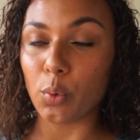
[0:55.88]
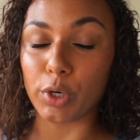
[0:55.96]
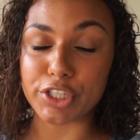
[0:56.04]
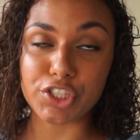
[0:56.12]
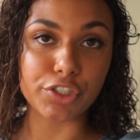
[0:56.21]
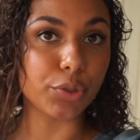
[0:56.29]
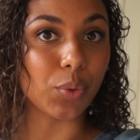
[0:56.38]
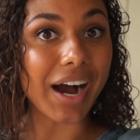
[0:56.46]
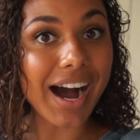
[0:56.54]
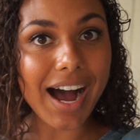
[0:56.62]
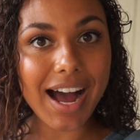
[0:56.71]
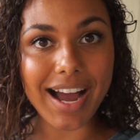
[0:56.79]
where it's too
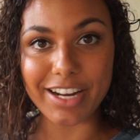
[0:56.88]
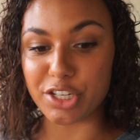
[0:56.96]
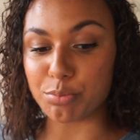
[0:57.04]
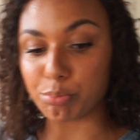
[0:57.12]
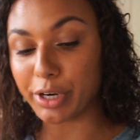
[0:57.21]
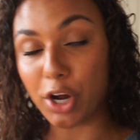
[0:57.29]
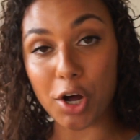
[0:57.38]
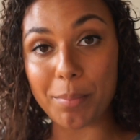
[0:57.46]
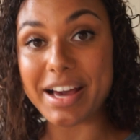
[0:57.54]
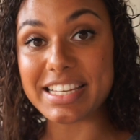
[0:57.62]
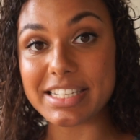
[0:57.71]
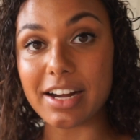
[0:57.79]
hot. I just bring all
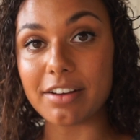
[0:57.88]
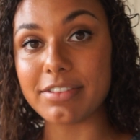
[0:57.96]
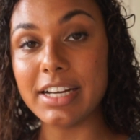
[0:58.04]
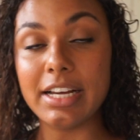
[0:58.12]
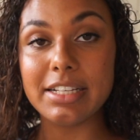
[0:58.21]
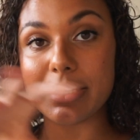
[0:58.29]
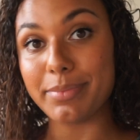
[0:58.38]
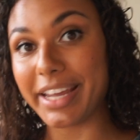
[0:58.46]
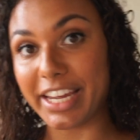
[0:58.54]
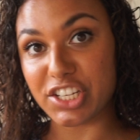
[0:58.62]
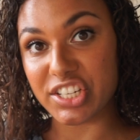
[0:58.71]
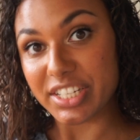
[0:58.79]
my stuff to my
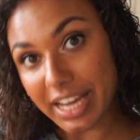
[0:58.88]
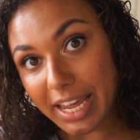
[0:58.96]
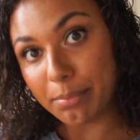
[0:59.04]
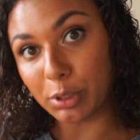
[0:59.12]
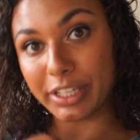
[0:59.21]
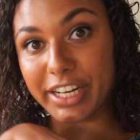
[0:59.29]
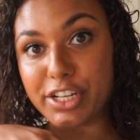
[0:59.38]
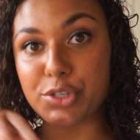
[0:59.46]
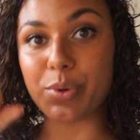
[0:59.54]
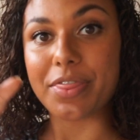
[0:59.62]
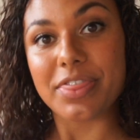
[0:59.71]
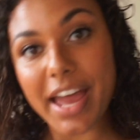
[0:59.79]
kitchen table and I
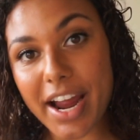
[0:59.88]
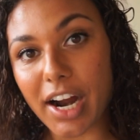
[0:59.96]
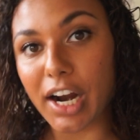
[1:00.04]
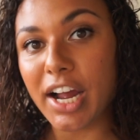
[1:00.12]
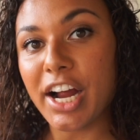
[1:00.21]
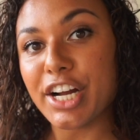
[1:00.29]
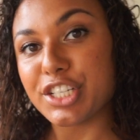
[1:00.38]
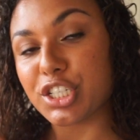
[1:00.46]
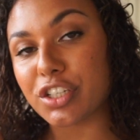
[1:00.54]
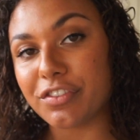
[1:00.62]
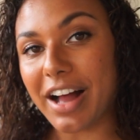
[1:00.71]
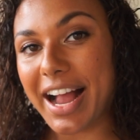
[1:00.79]
do it there.
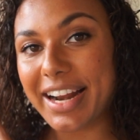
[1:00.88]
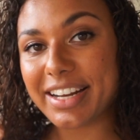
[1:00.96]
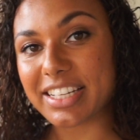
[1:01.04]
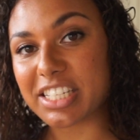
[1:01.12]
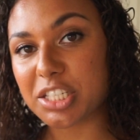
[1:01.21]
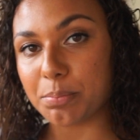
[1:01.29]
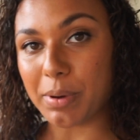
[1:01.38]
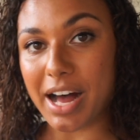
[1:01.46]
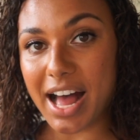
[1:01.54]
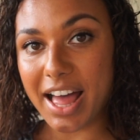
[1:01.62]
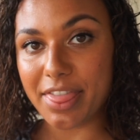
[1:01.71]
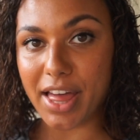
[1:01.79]
Just find a
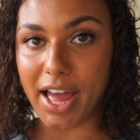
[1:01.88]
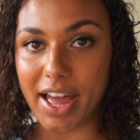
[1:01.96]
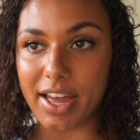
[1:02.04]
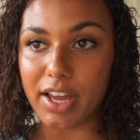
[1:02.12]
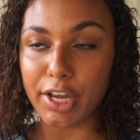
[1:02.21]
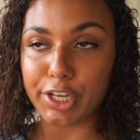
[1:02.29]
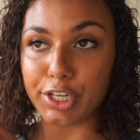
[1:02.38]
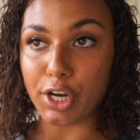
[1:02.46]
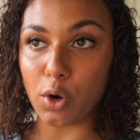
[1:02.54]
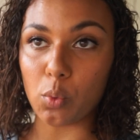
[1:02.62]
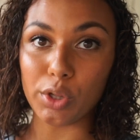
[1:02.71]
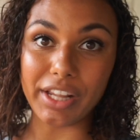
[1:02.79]
spot that, you
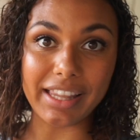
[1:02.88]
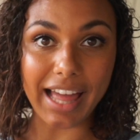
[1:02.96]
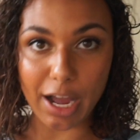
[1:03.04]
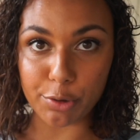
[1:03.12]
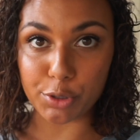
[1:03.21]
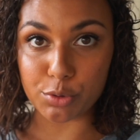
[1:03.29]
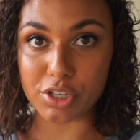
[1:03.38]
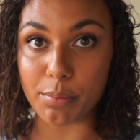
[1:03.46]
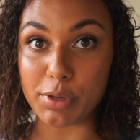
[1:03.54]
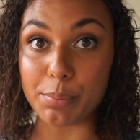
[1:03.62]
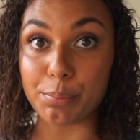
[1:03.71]
know, will allow you to be